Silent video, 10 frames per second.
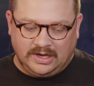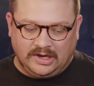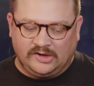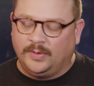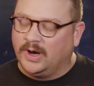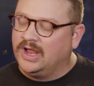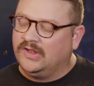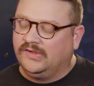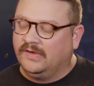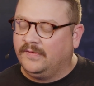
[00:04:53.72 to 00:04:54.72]

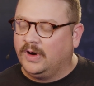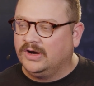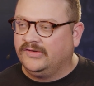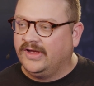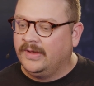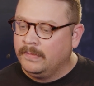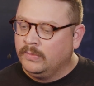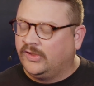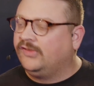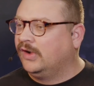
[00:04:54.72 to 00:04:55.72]
experience so far to
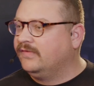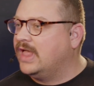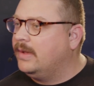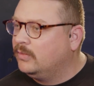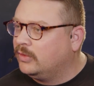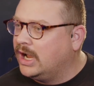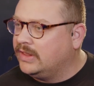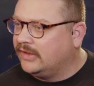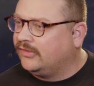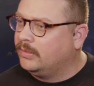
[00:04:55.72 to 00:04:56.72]
serve them.
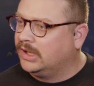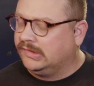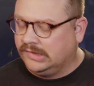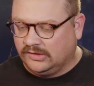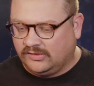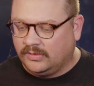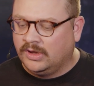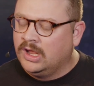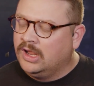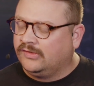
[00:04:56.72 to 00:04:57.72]
Right, that's our biggest thing is
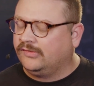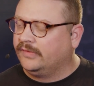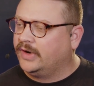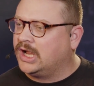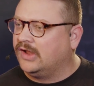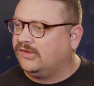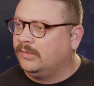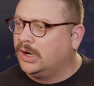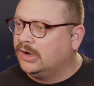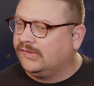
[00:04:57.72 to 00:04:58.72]
to serve our
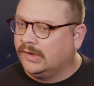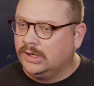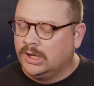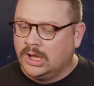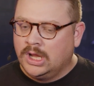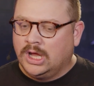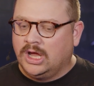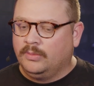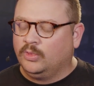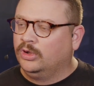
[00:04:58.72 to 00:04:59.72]
customers, and
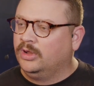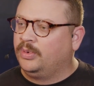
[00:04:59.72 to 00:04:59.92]
really